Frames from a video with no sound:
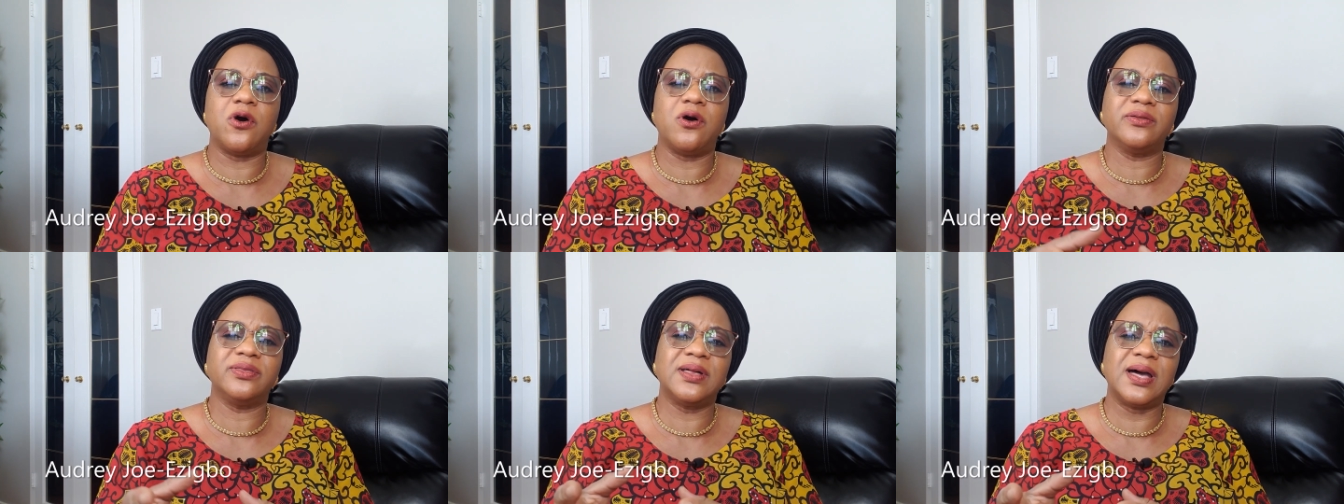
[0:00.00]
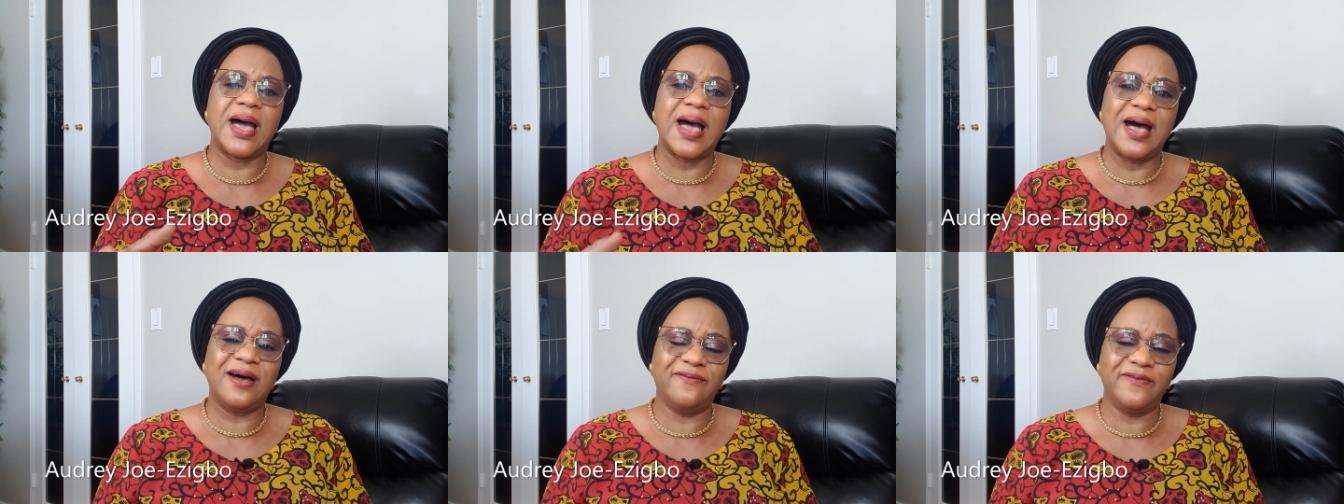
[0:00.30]

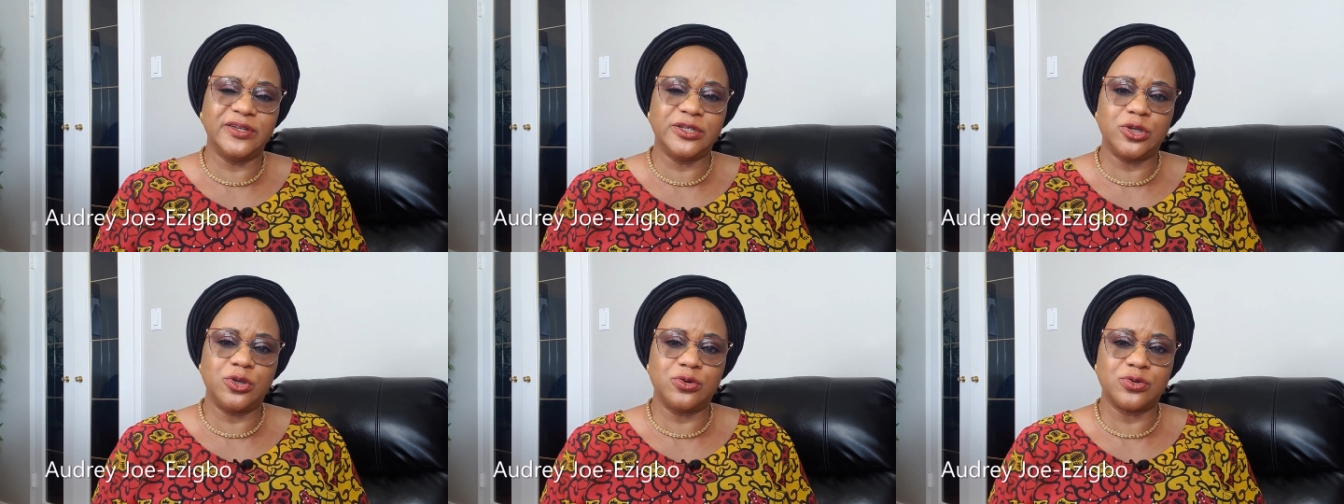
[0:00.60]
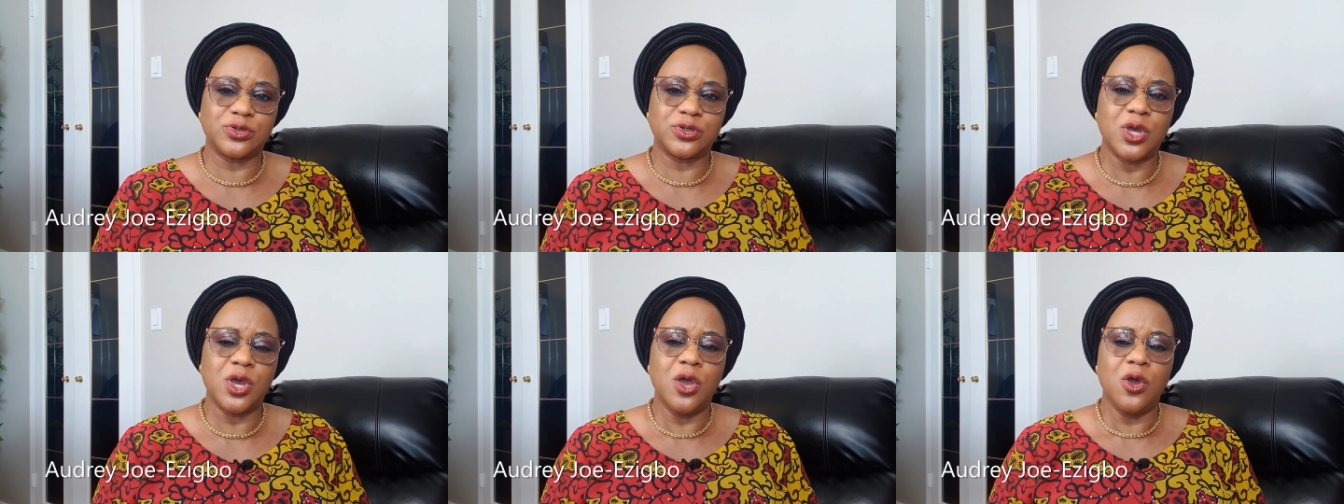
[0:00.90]
other
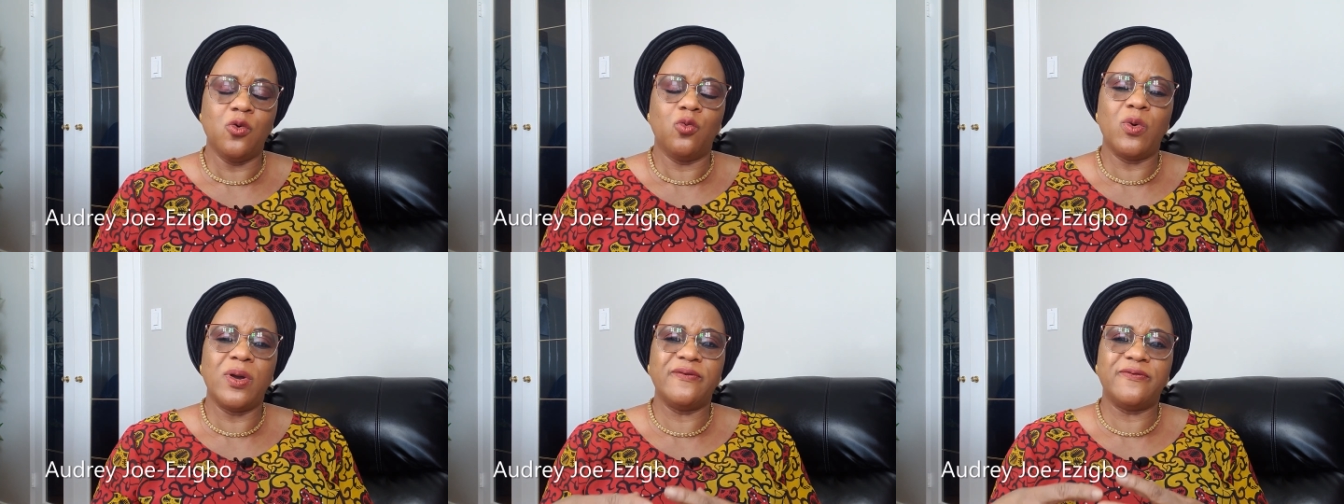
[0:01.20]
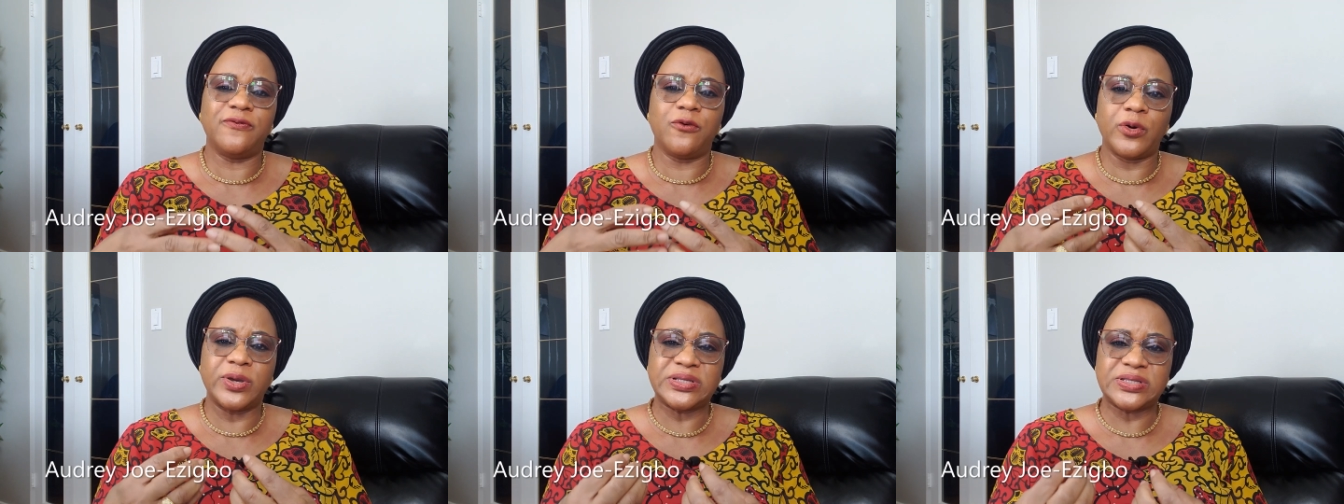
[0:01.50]
avenues where
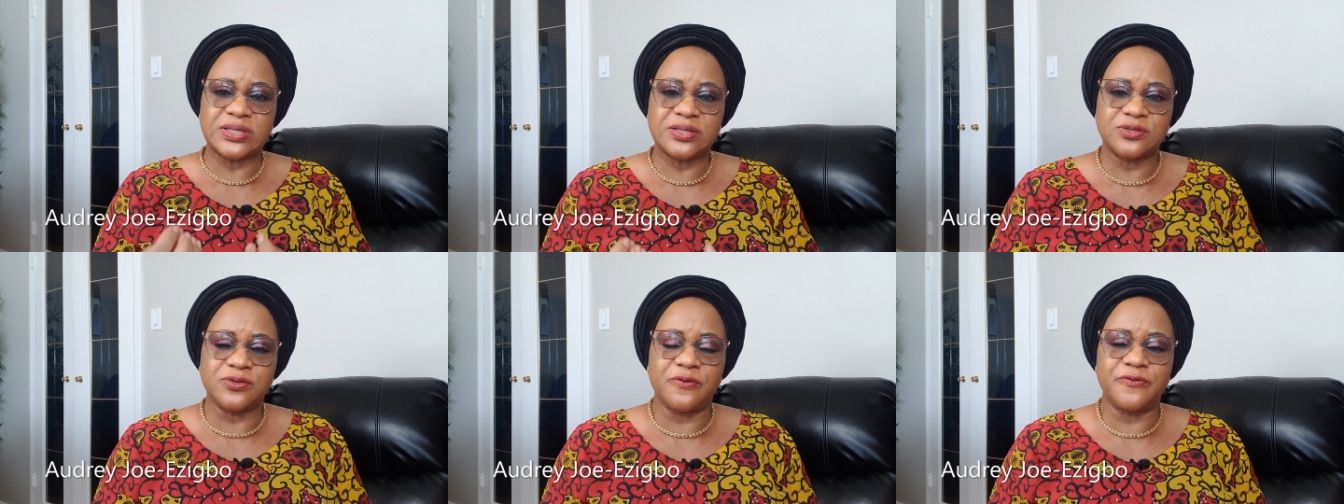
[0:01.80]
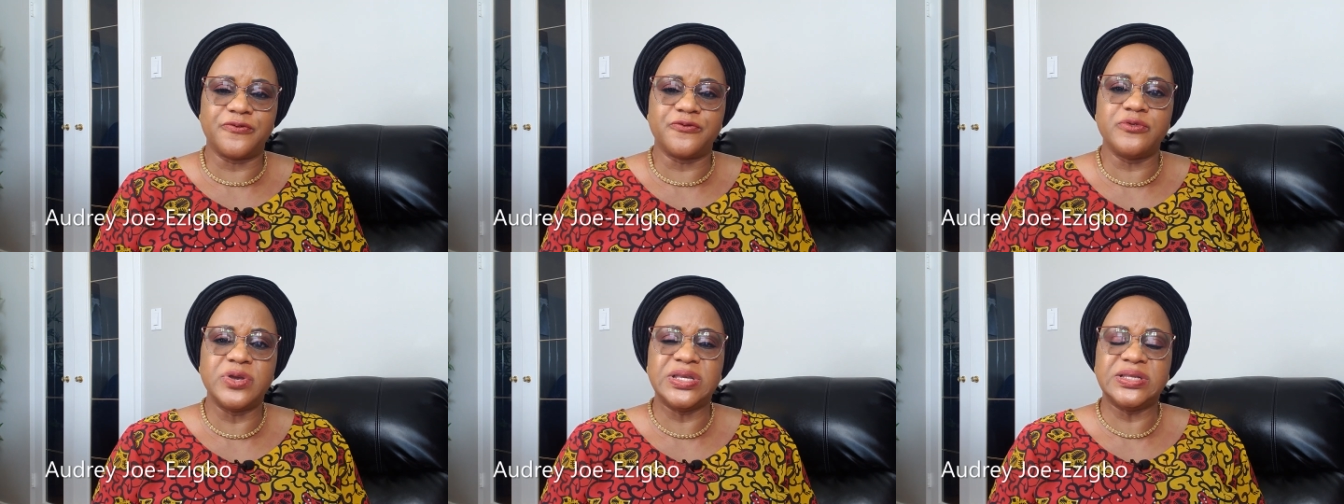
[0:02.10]
voices
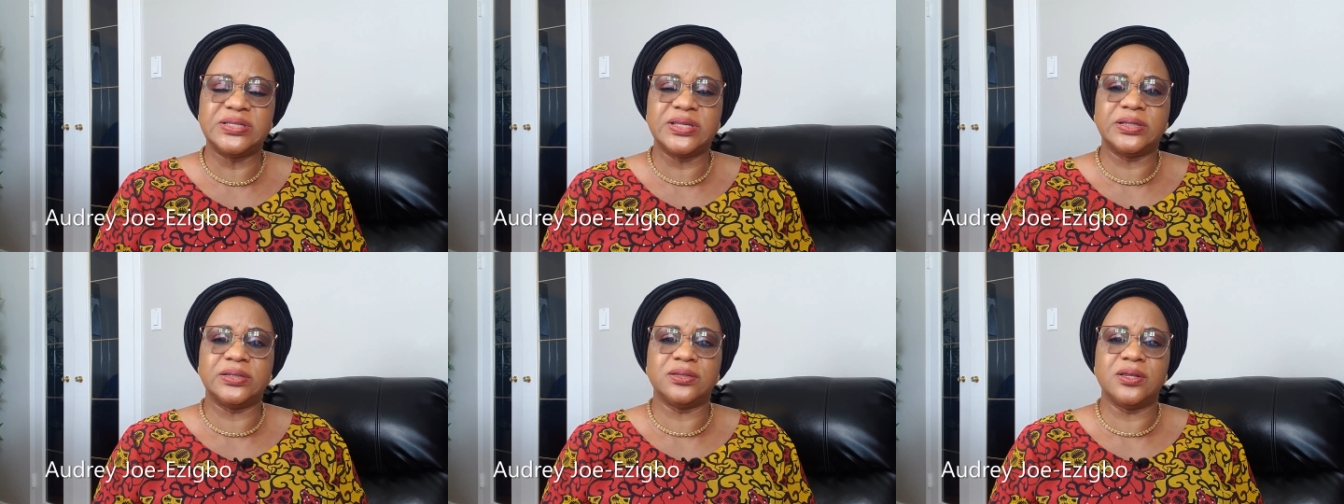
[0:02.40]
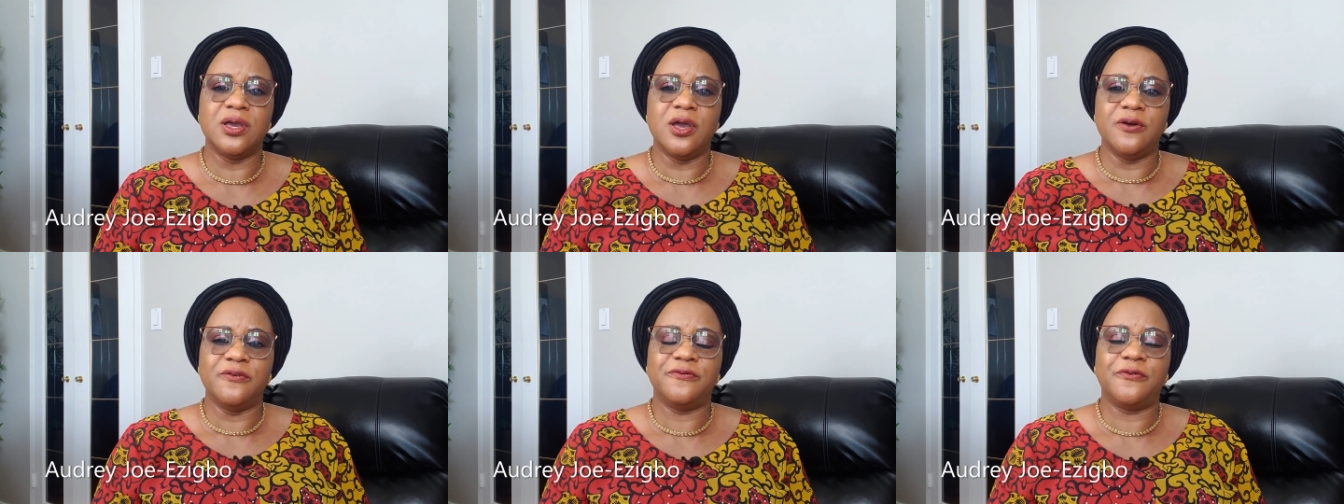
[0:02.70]
of reason,